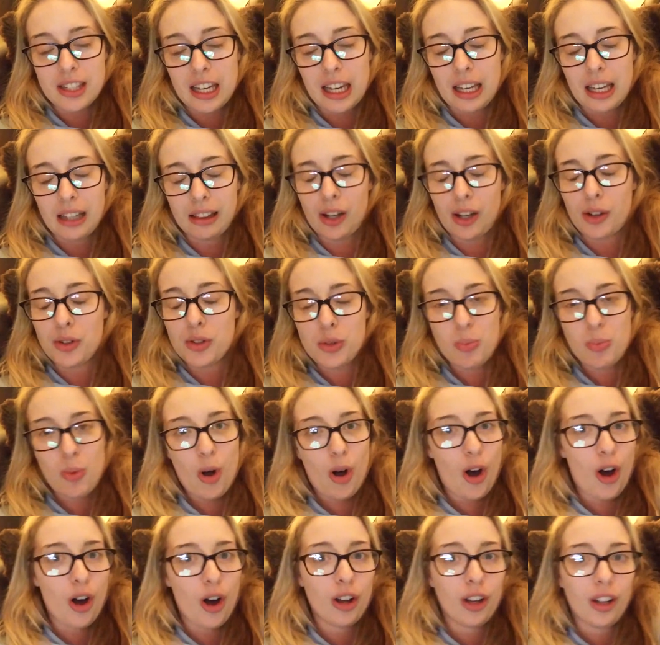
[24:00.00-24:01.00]
see lots
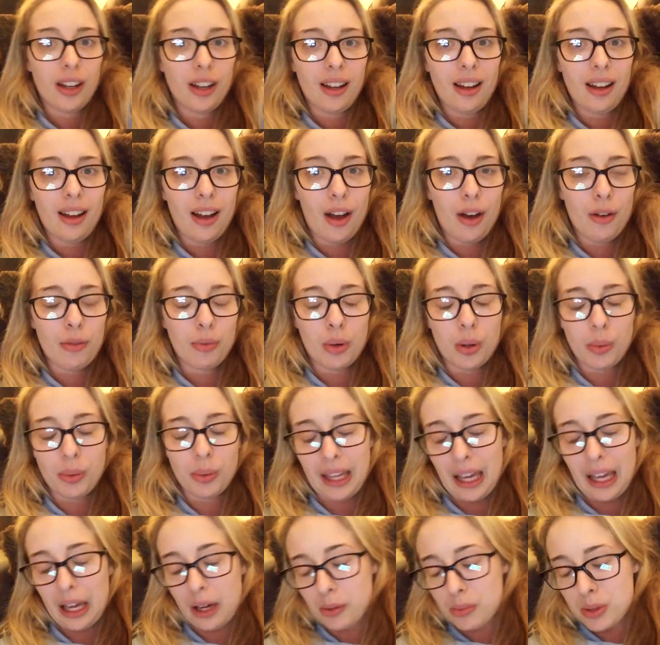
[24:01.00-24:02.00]
more of what
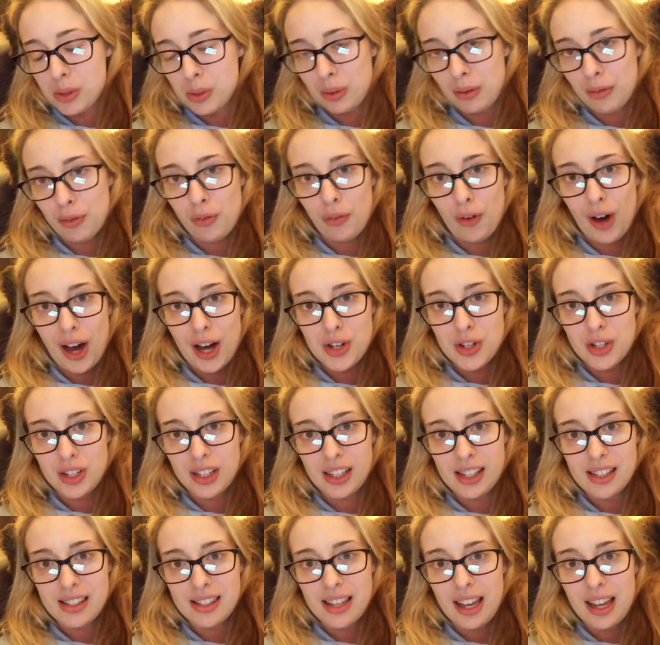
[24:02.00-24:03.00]
we get up to in
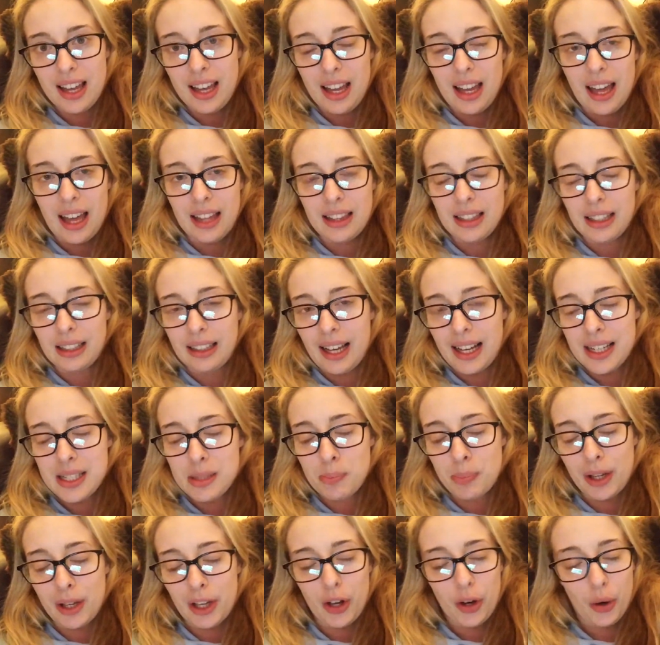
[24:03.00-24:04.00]
freshers and the
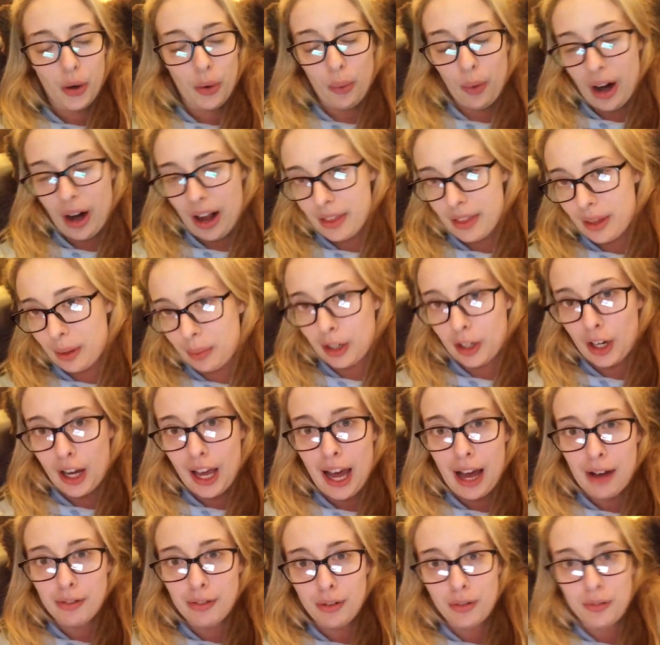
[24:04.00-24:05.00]
last big hurrah that we're going
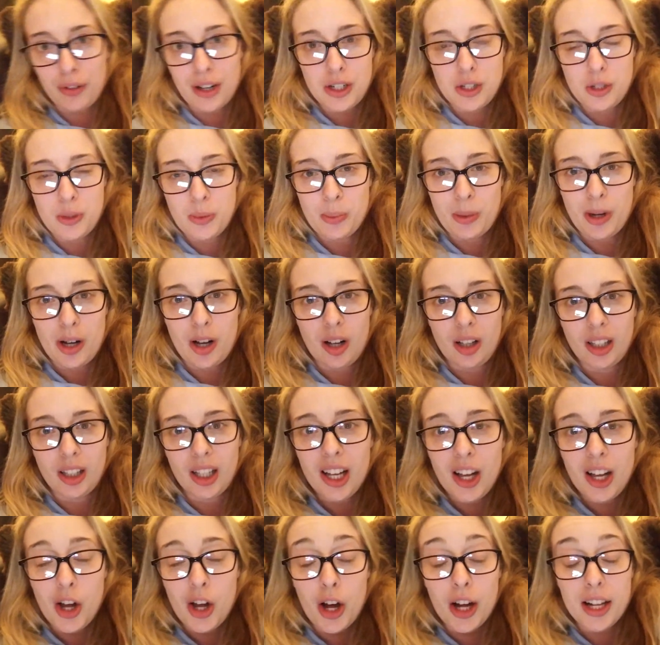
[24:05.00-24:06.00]
to have at Freshers
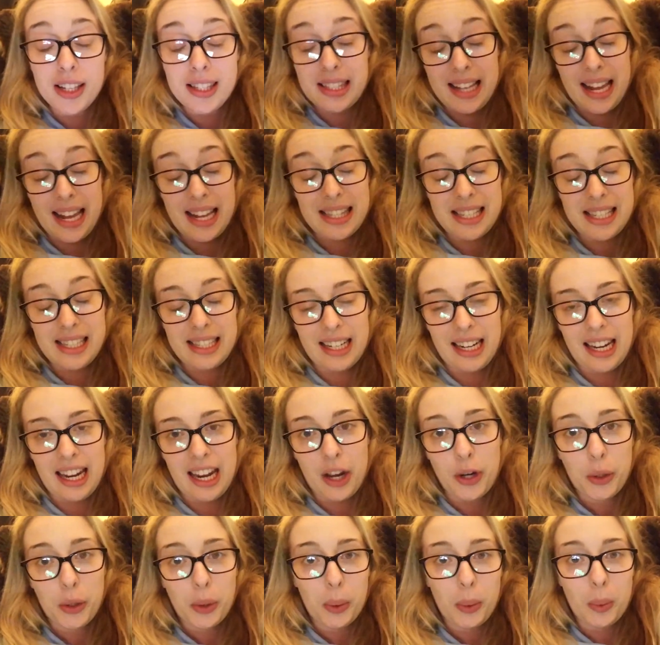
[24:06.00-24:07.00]
Ball on
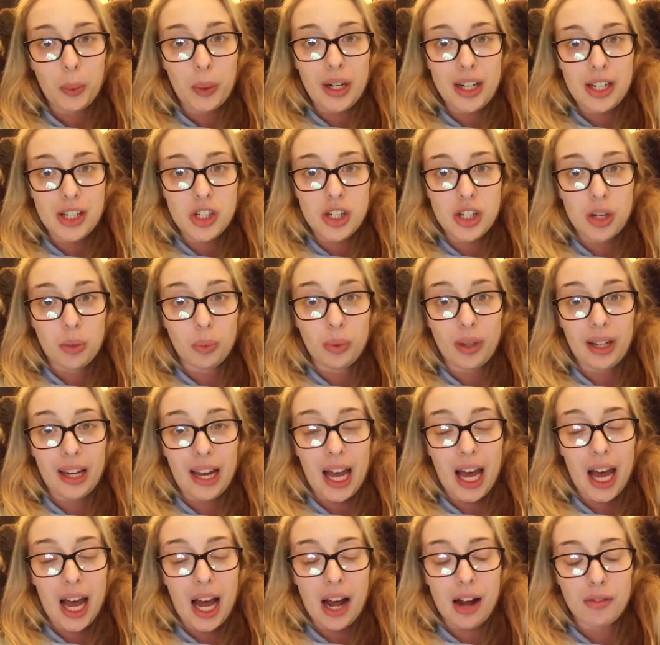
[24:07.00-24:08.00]
Saturday, which we
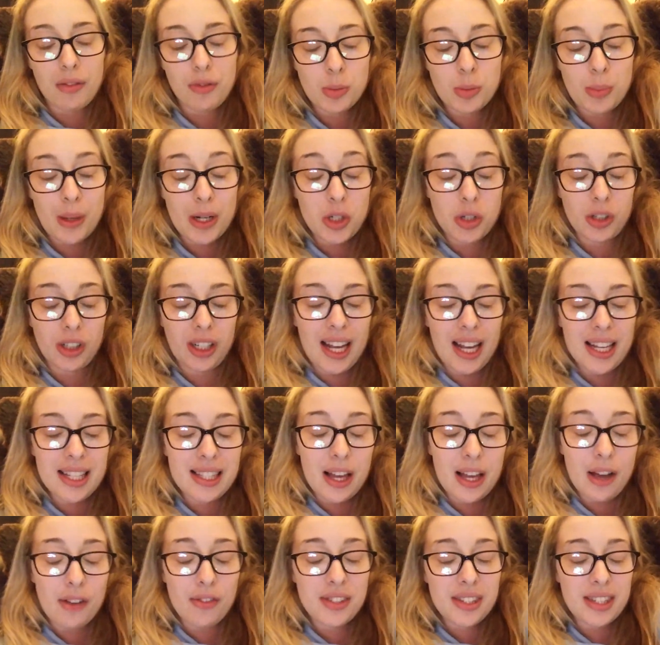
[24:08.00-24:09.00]
have special
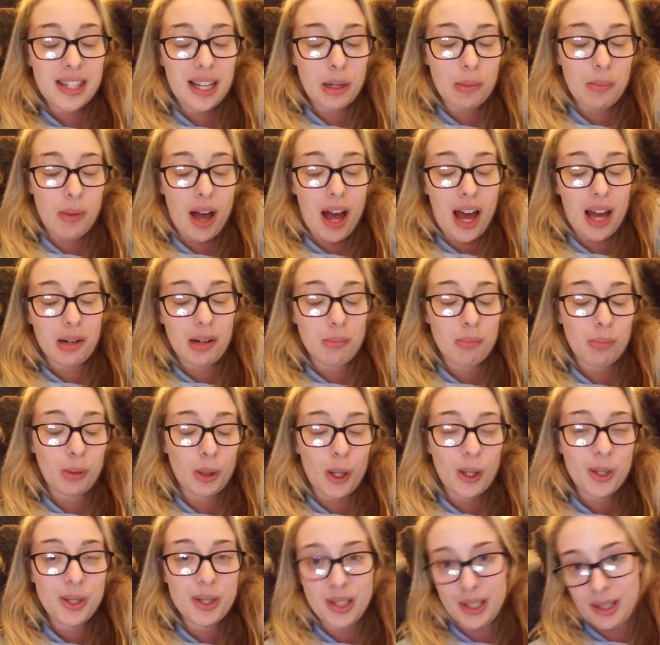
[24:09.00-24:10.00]
guests of Sigma and
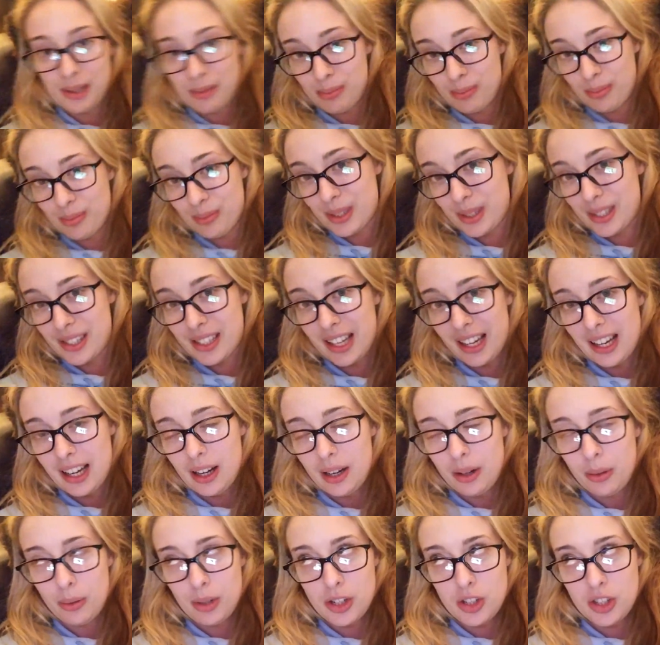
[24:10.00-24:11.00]
Blossoms,
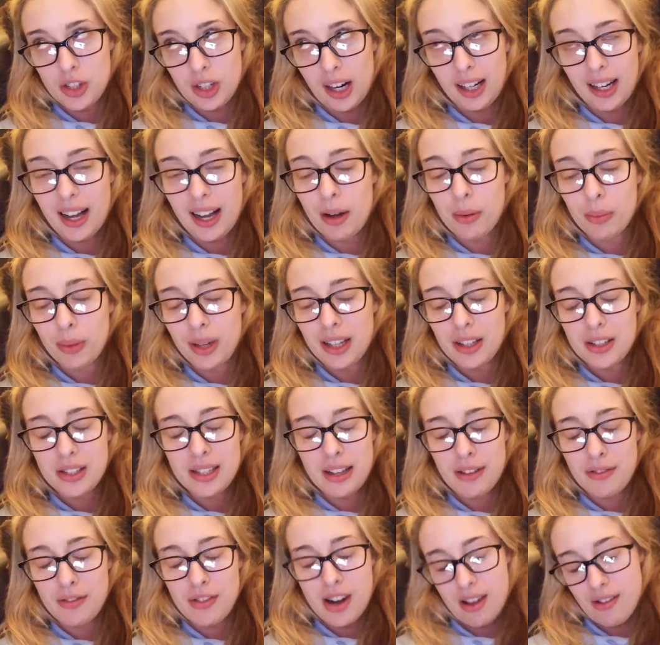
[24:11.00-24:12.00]
which I can't wait
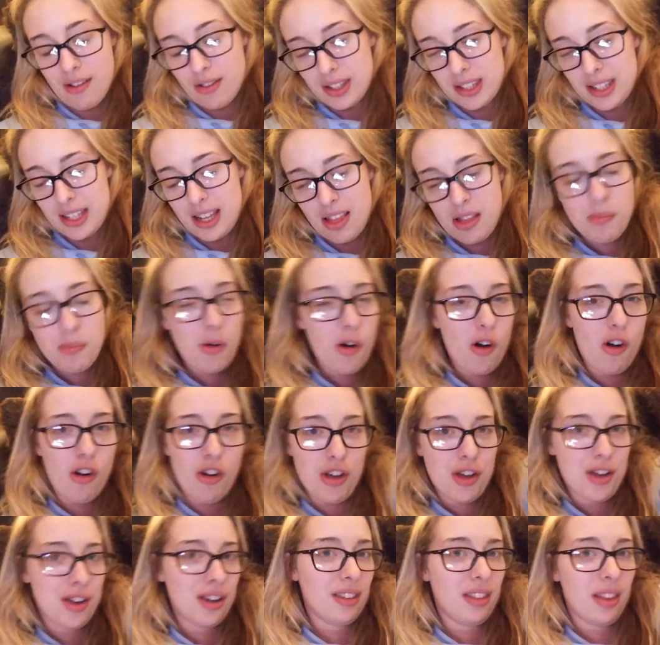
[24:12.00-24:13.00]
because I've never seen them or
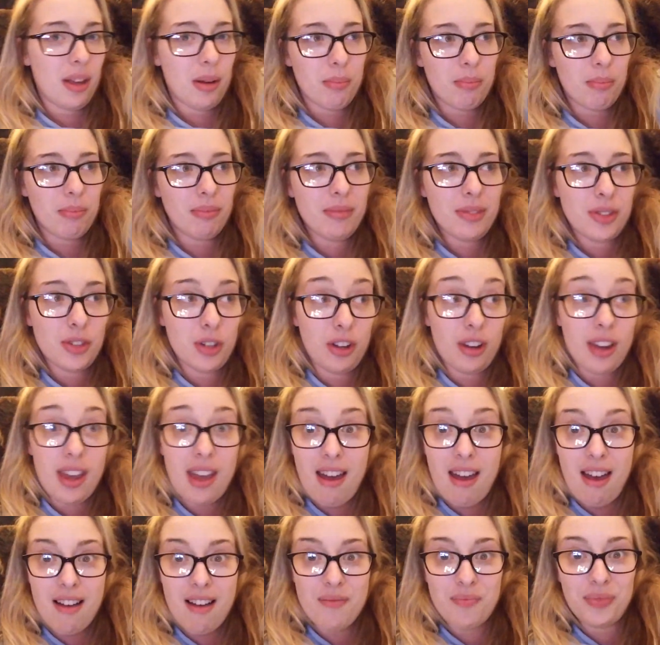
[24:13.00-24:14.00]
heard them. So,
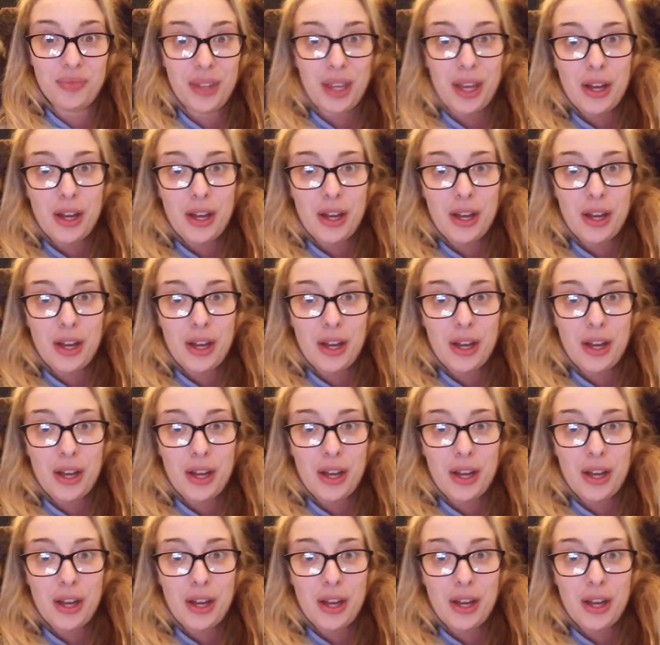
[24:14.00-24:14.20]
yeah.